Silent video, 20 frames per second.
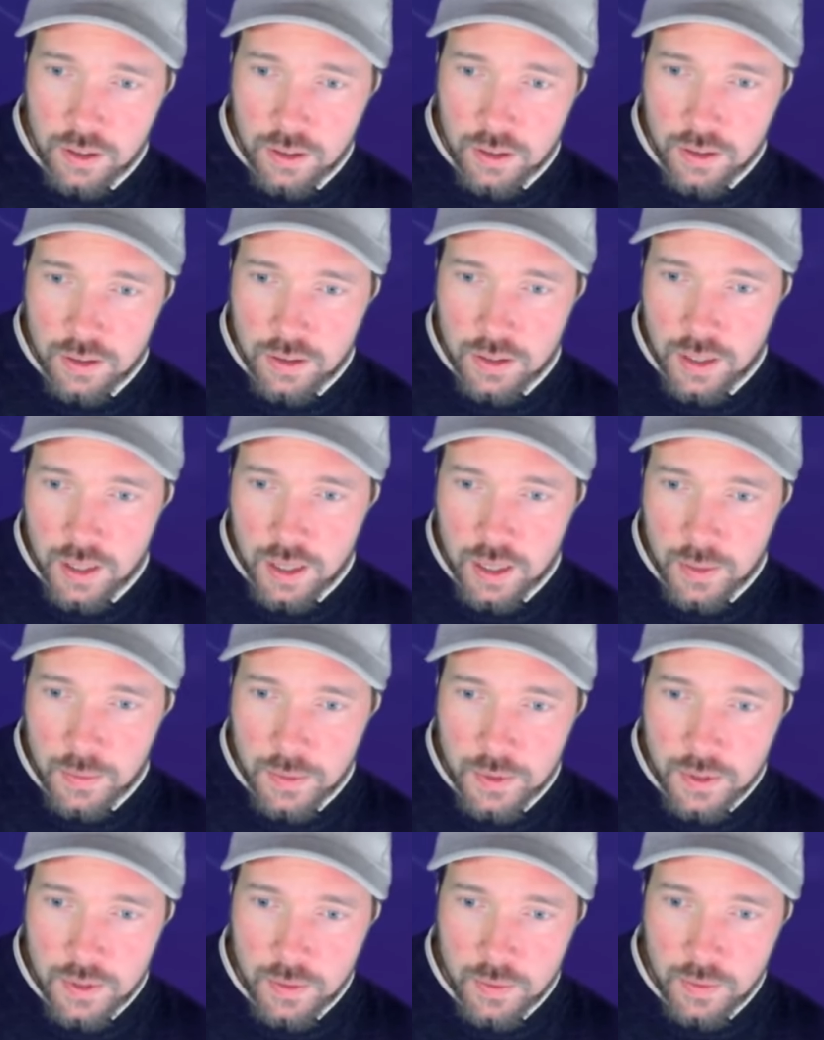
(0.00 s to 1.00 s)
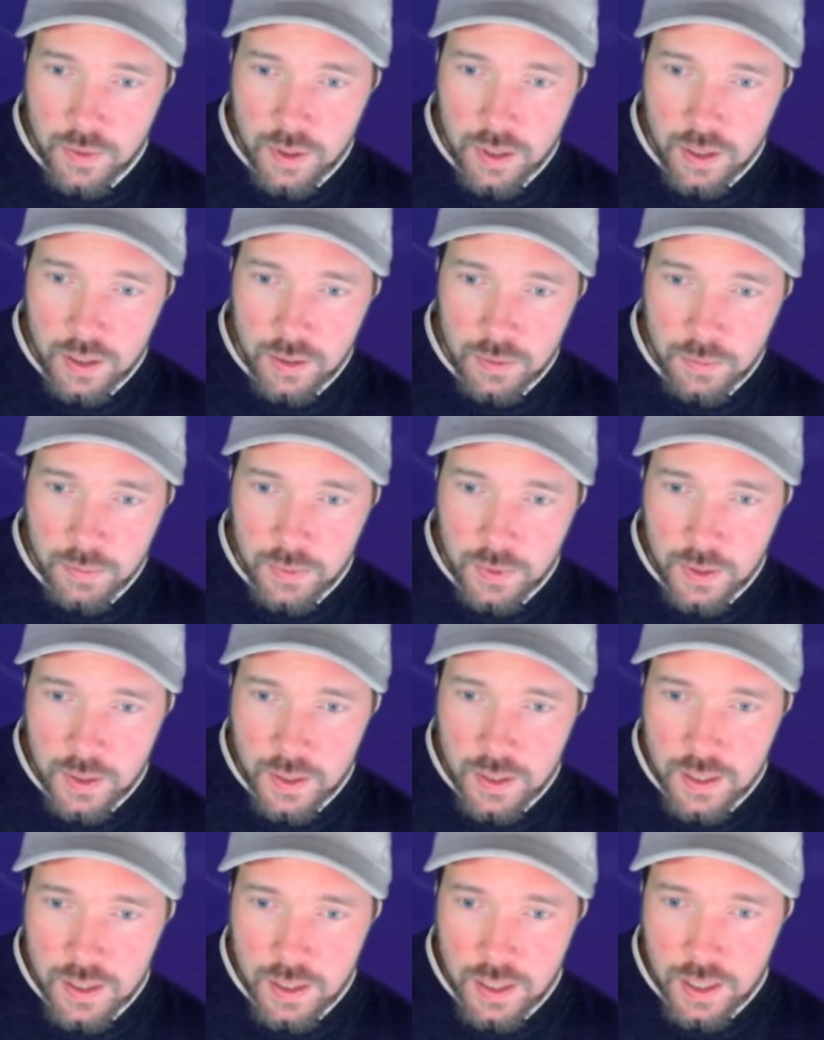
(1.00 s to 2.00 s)
times 1
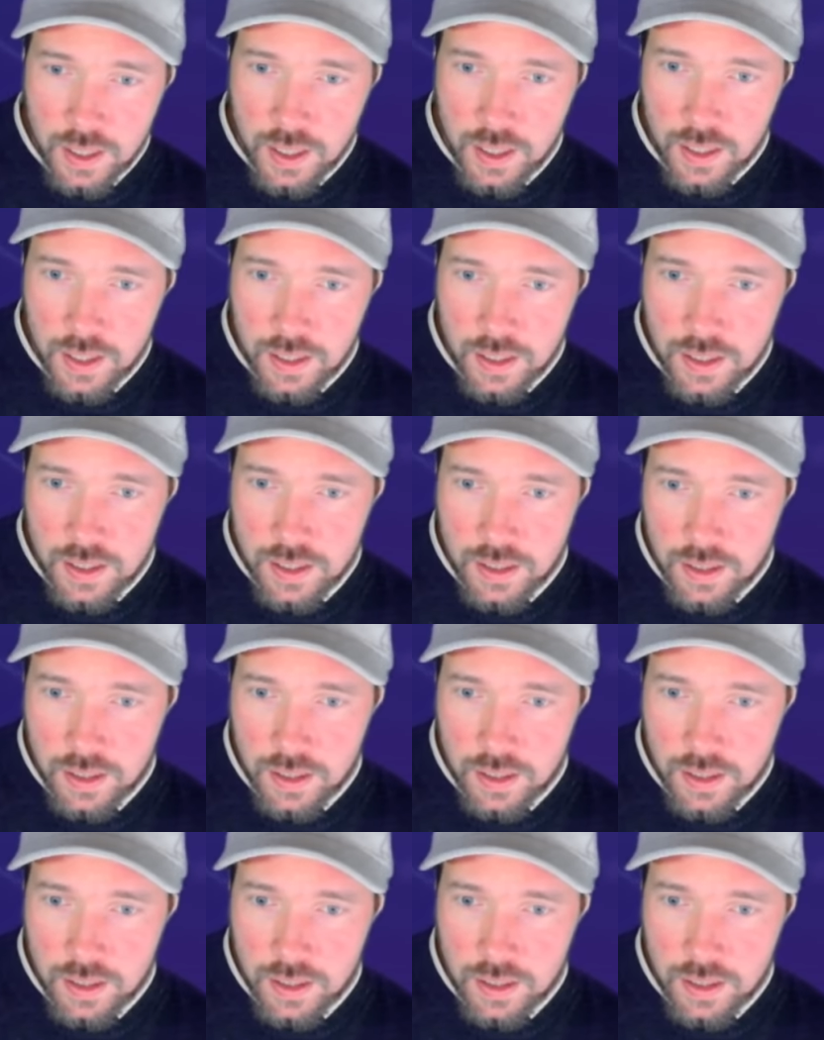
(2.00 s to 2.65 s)
plus x,